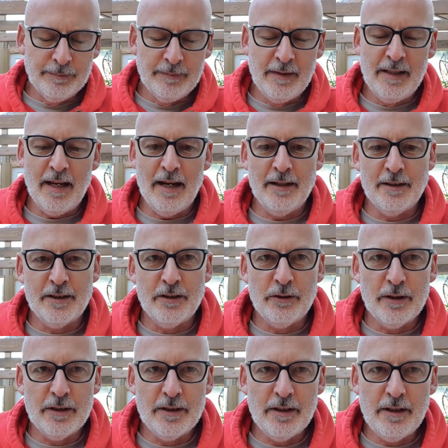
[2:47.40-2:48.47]
The answer
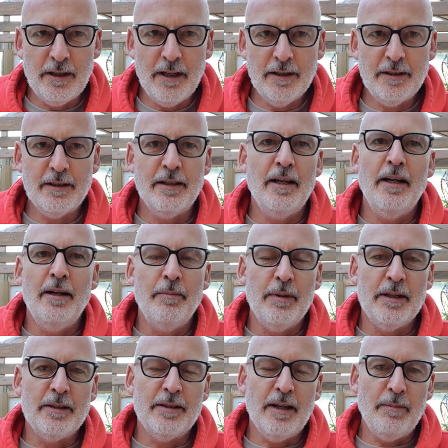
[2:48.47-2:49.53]
is yes,
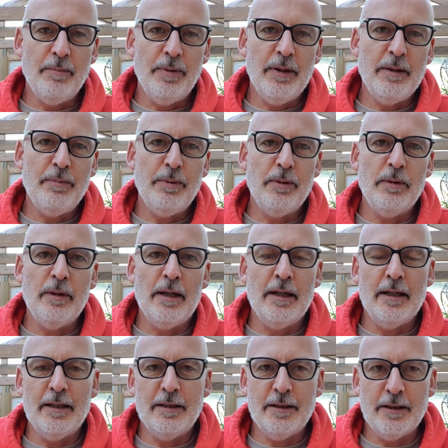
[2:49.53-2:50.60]
but some people, at
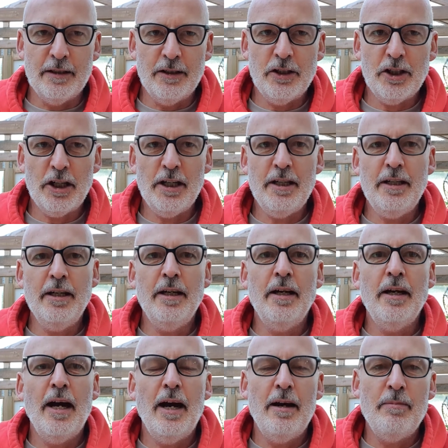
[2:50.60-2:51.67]
least initially,
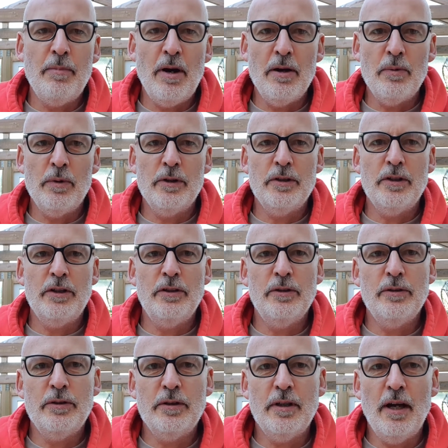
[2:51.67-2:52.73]
might want to
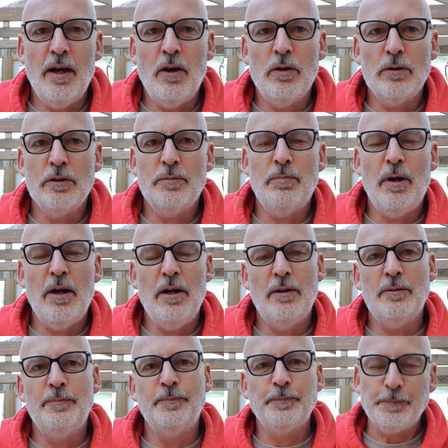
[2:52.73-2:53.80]
use ox
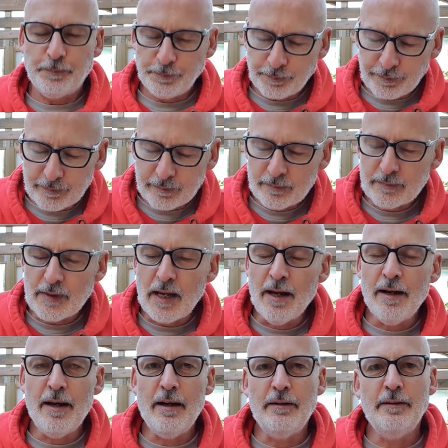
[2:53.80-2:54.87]
bile.
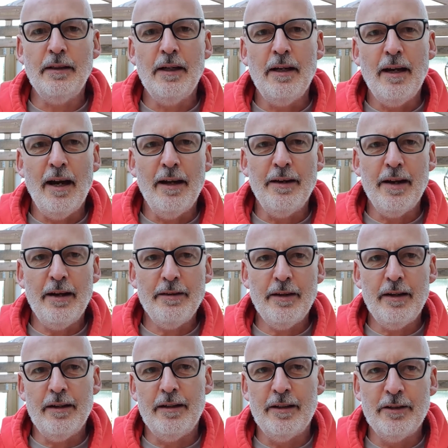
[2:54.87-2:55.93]
Now,
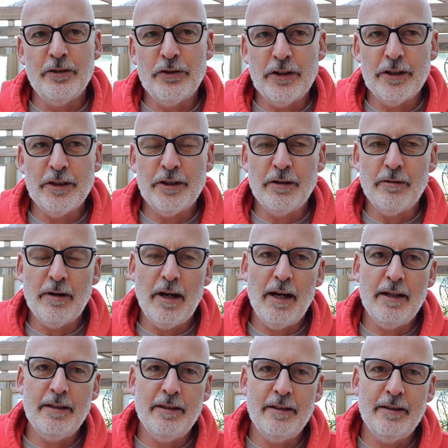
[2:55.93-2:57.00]
another interesting
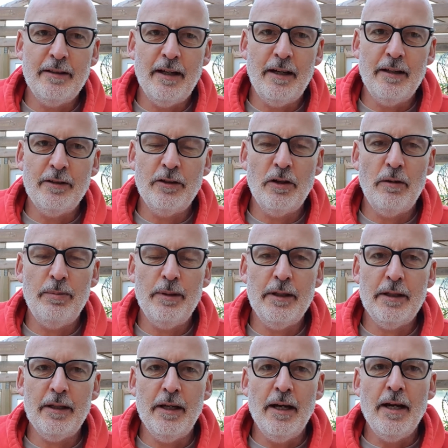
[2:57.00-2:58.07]
related
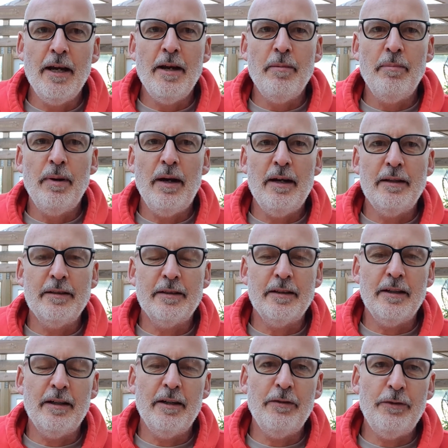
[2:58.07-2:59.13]
topic, but
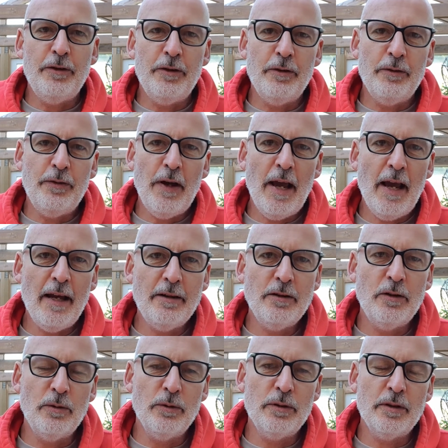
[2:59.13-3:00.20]
if you've had
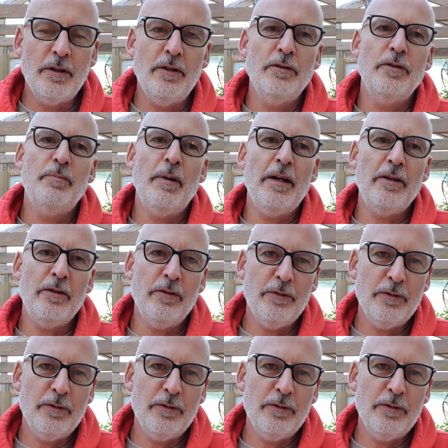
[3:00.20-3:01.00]
gallstones but you've